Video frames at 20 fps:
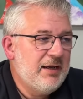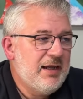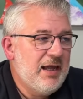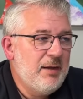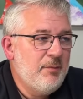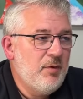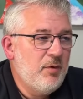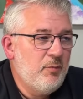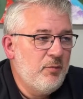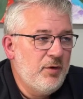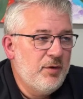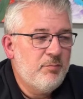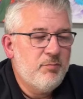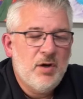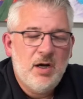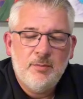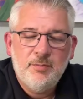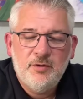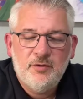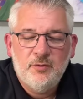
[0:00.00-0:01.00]
came up with
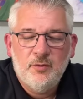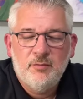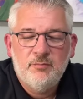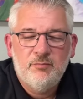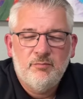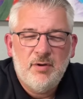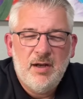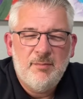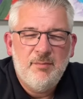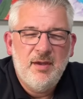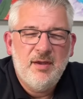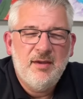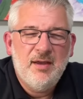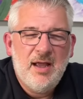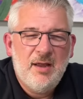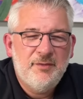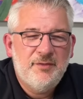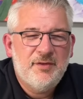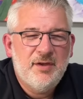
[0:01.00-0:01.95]
probably I'd